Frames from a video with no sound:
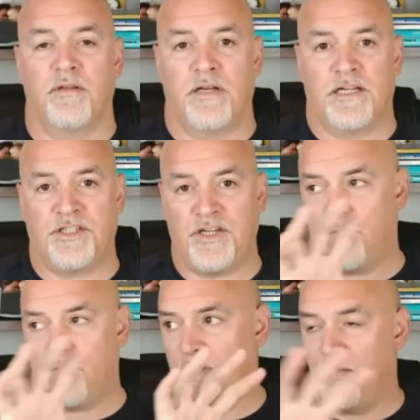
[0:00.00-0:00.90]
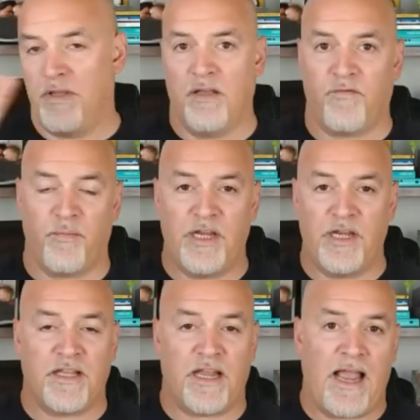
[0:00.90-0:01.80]
I shared with you the
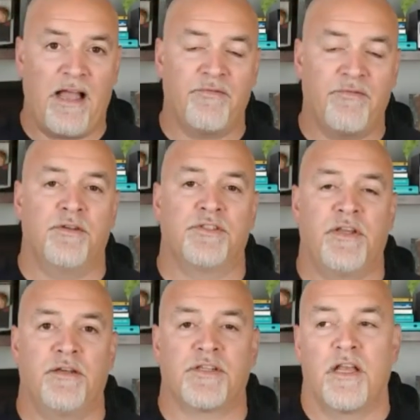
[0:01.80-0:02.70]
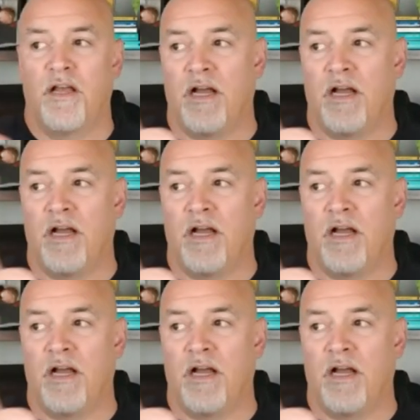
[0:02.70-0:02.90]
information that I have in those videos.